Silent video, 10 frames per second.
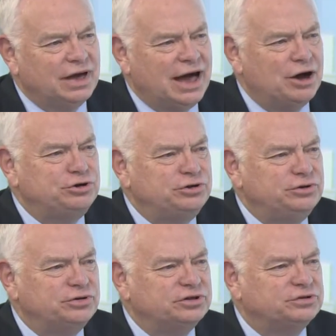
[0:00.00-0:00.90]
How do you
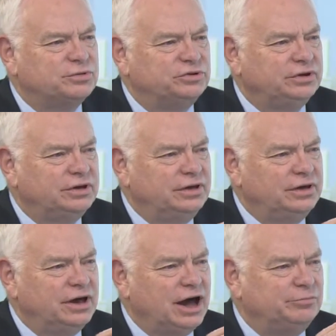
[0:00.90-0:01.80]
do this? Because
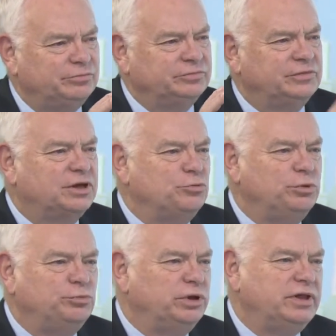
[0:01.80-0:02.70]
in
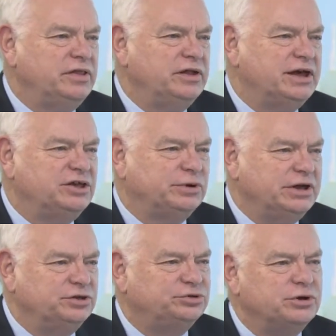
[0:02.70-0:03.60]
the days
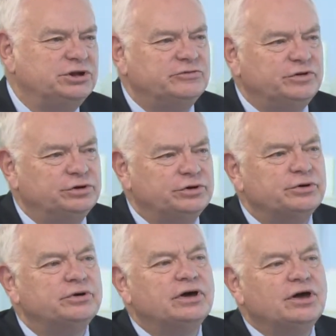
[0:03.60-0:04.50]
when I used to interview
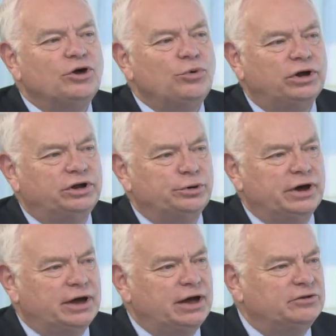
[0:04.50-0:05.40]
you, when you
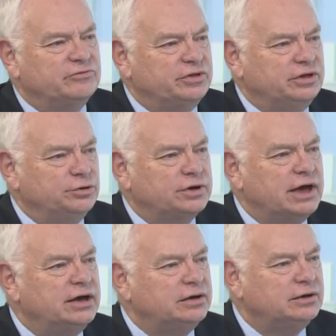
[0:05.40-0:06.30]
were head of the
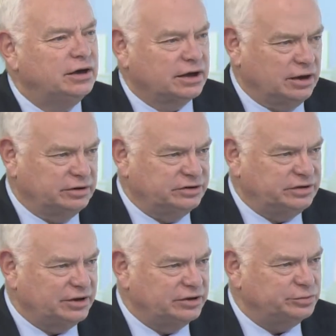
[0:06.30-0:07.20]
UK Accounting
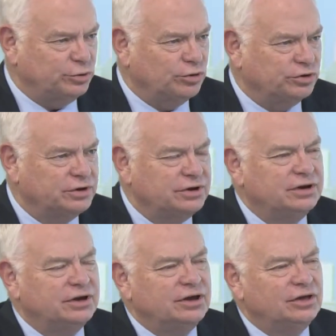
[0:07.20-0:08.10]
Standards Board,
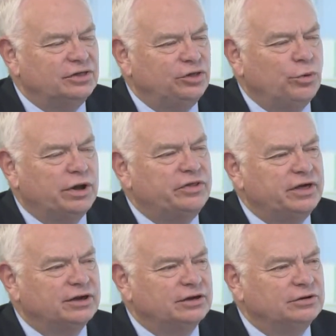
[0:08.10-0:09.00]
the one
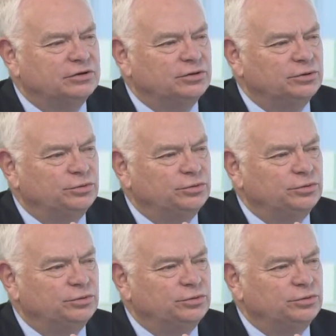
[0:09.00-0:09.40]
thing